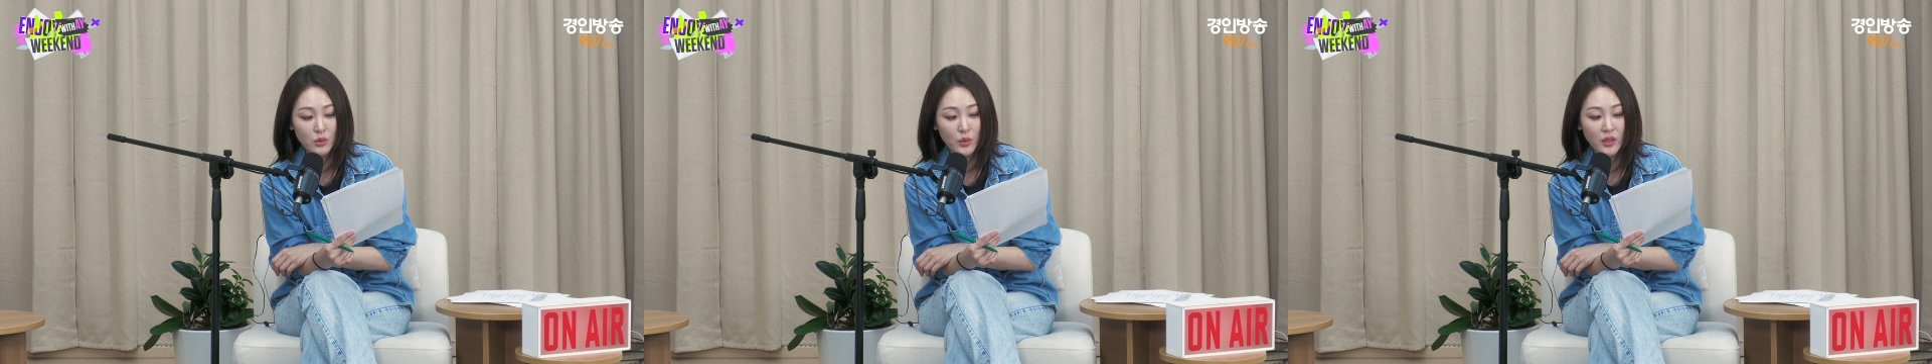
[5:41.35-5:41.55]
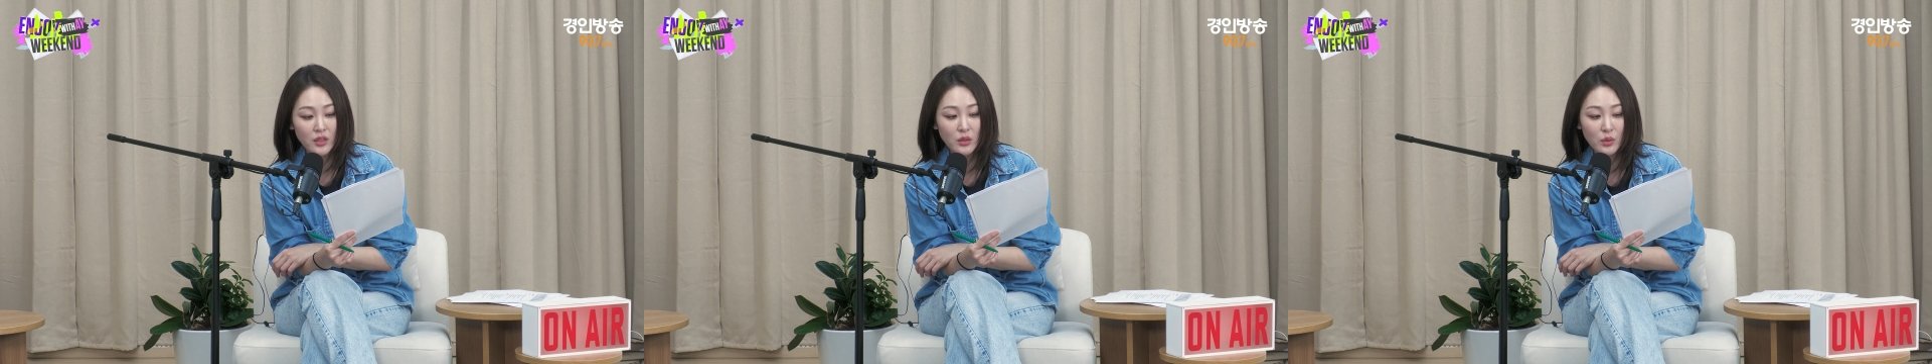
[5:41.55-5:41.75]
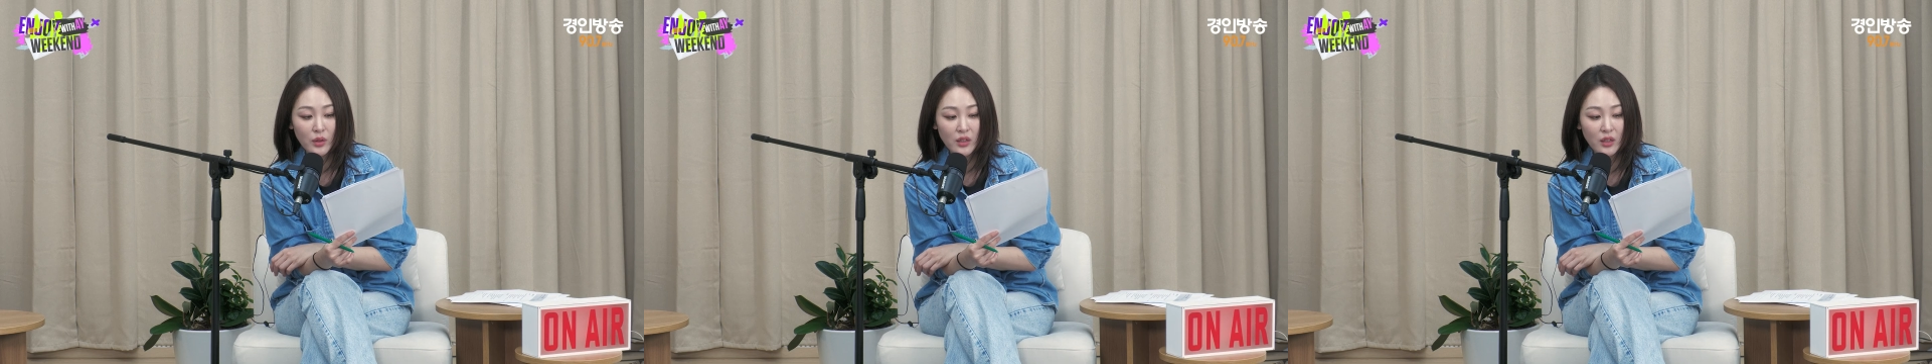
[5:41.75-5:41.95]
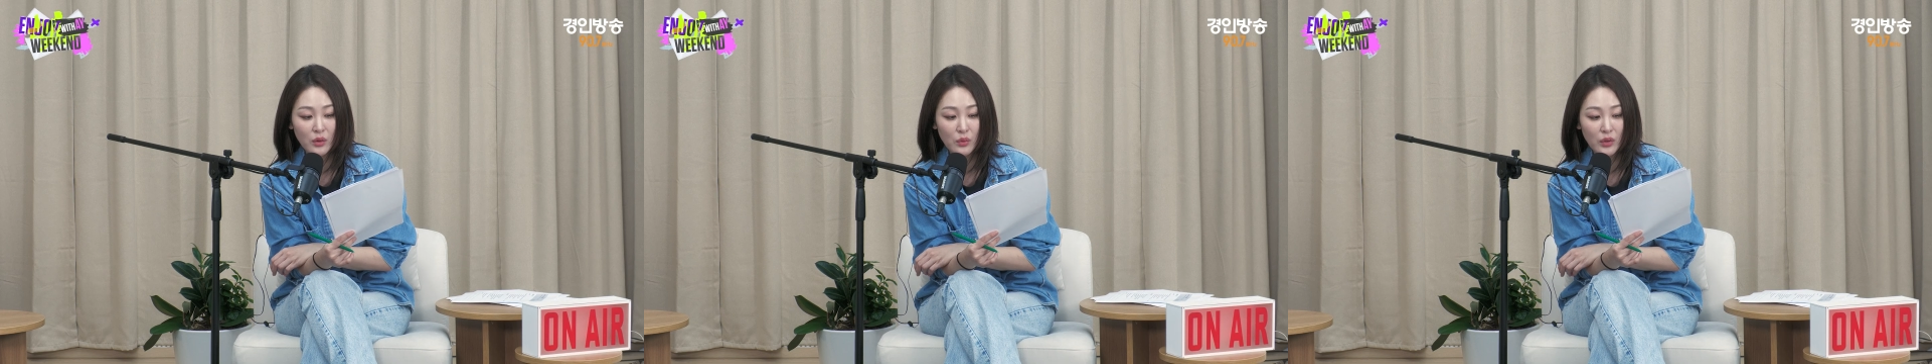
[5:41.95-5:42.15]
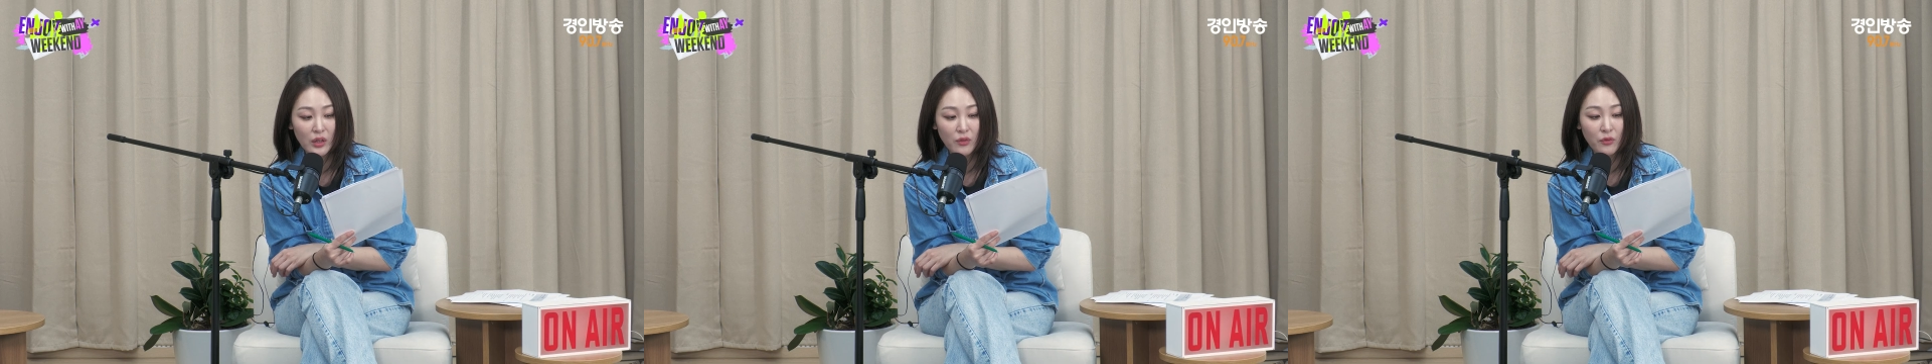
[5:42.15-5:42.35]

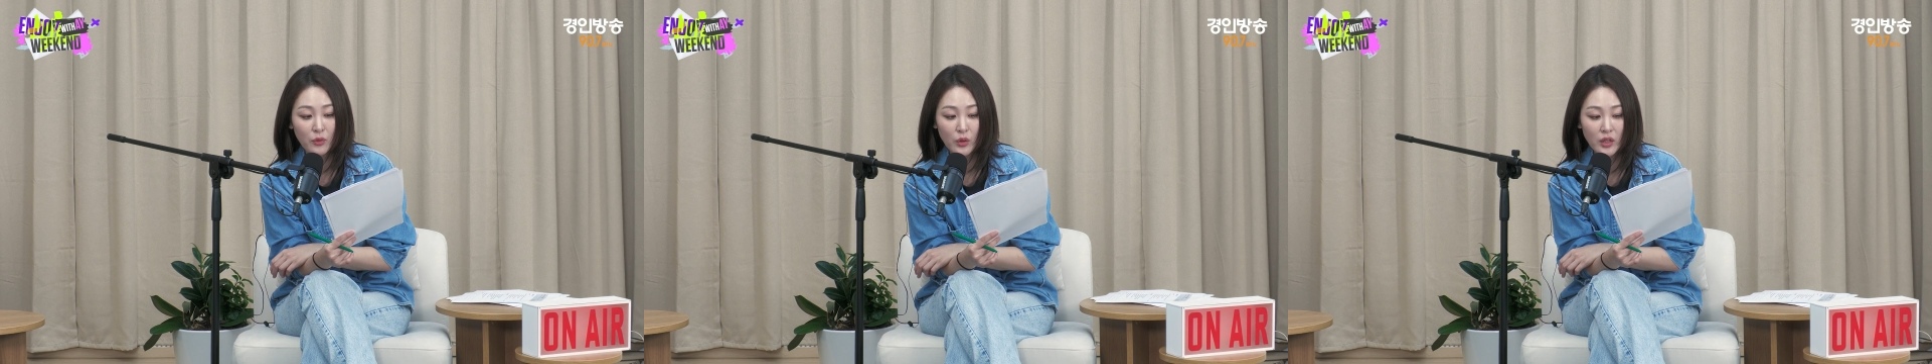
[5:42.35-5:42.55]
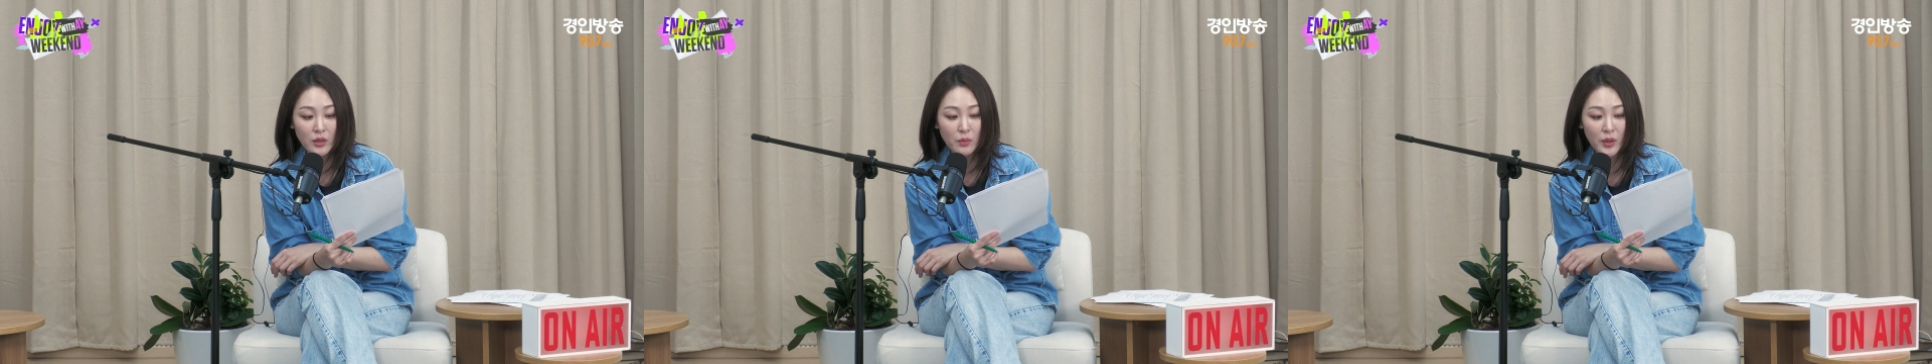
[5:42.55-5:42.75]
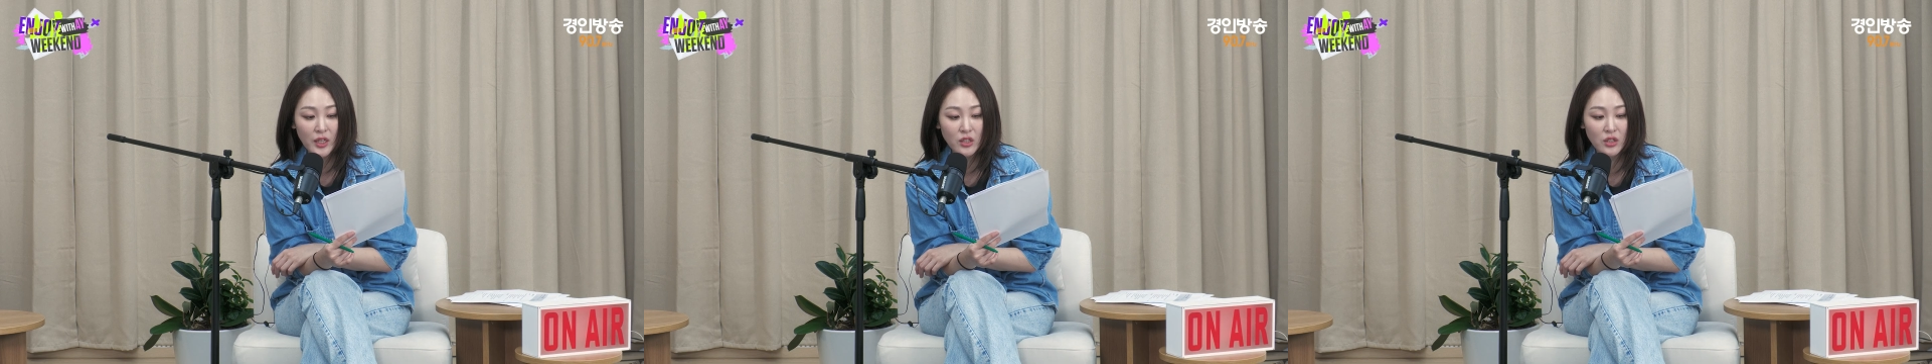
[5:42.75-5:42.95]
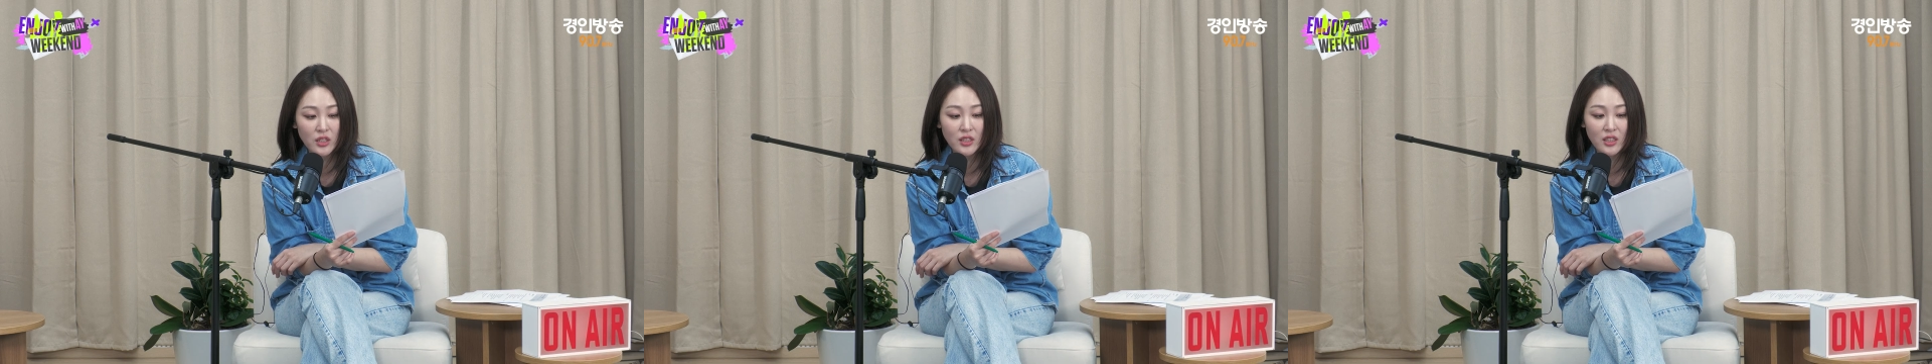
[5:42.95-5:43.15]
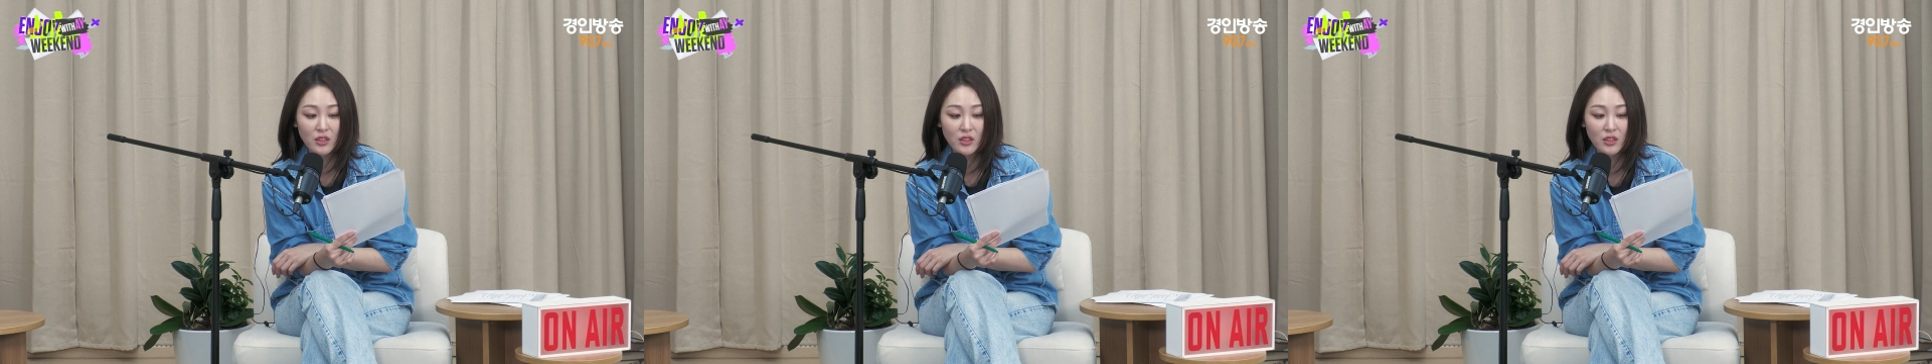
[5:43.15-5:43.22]
2023 Foreign Patient